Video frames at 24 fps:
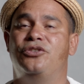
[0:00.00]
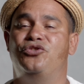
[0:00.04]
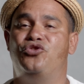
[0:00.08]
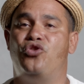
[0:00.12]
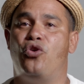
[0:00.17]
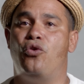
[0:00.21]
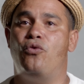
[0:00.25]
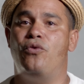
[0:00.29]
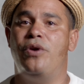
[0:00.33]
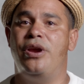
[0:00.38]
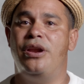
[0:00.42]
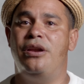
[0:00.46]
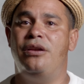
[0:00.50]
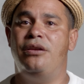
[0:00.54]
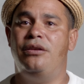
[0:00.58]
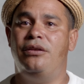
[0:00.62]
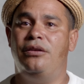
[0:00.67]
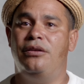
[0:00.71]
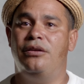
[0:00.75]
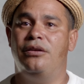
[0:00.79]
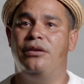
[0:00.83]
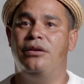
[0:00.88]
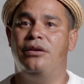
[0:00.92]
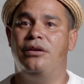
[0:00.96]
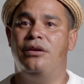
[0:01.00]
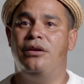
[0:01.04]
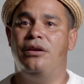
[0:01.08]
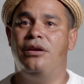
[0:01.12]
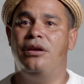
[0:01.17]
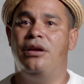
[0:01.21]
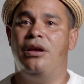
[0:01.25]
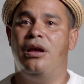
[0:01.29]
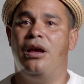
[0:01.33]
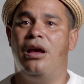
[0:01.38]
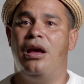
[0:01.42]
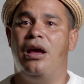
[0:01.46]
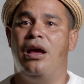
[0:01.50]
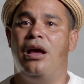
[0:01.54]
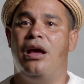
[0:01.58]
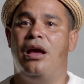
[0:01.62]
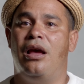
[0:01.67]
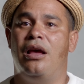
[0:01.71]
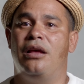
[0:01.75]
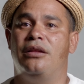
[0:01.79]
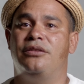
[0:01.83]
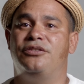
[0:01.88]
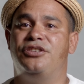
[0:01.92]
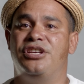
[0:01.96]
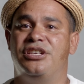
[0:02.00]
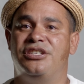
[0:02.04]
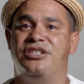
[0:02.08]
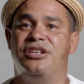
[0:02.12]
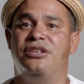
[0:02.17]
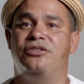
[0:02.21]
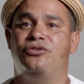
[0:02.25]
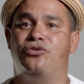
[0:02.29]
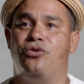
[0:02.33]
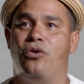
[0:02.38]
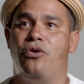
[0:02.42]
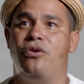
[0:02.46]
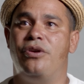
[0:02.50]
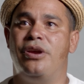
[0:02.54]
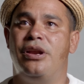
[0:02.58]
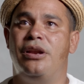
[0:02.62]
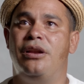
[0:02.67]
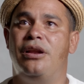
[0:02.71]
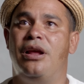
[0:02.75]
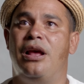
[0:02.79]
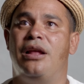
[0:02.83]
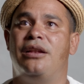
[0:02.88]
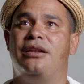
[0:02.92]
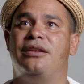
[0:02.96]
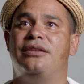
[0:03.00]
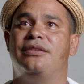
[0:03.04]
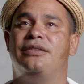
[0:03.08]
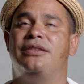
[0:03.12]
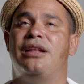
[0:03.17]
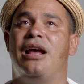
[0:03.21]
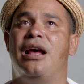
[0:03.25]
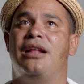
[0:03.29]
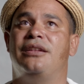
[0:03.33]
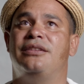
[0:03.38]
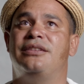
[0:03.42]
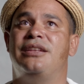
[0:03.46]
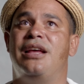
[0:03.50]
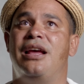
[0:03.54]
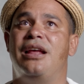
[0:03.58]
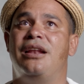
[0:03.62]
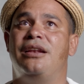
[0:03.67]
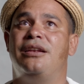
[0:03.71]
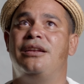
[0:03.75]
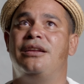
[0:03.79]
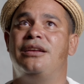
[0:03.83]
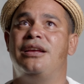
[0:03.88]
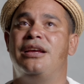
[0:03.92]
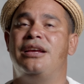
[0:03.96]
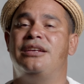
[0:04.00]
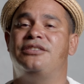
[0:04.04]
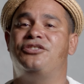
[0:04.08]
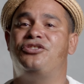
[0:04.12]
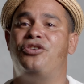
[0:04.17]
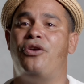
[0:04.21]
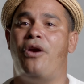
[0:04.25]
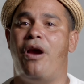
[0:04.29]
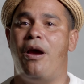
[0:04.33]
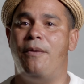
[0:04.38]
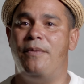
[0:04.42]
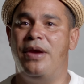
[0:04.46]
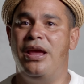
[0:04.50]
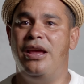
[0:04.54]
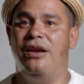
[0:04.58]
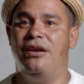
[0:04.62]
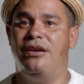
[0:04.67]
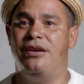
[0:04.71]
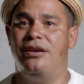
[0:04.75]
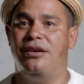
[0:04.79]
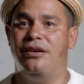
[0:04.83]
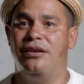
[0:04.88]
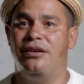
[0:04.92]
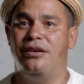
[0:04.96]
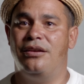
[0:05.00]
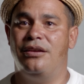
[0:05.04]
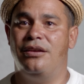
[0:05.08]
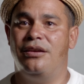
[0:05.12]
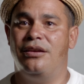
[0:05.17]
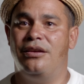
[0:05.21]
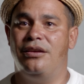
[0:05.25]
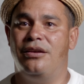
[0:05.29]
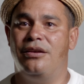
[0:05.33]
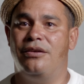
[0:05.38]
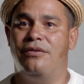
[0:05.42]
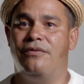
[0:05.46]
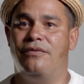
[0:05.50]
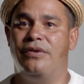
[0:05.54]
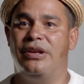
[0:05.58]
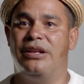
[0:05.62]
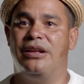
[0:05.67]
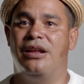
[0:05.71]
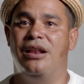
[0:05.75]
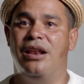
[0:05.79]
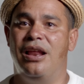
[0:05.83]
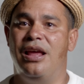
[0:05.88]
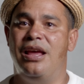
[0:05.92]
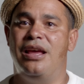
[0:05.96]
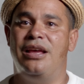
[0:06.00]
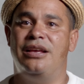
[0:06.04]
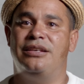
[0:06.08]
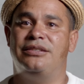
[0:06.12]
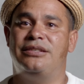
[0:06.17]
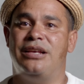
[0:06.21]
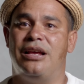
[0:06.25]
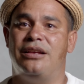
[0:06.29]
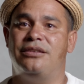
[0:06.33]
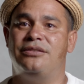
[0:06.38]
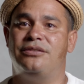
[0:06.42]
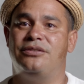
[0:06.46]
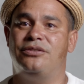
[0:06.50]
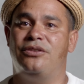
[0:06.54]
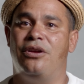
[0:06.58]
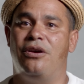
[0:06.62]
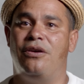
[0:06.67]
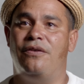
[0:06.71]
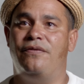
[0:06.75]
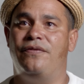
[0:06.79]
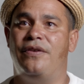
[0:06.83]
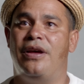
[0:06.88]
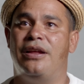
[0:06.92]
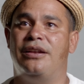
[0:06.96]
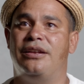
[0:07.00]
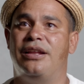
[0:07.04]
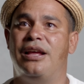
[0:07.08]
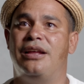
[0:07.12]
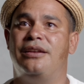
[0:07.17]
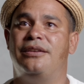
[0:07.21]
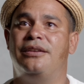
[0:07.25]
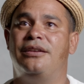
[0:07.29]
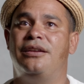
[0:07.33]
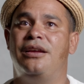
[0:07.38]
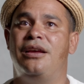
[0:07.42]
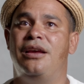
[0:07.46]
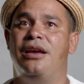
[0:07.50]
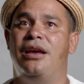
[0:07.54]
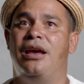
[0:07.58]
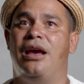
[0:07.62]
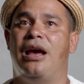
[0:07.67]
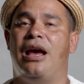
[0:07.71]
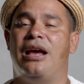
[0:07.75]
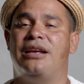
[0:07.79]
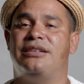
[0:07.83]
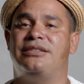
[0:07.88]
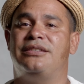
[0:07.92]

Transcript: drawing, teaching drawing and, and then a eh, ceramic with glaze and stuff and then I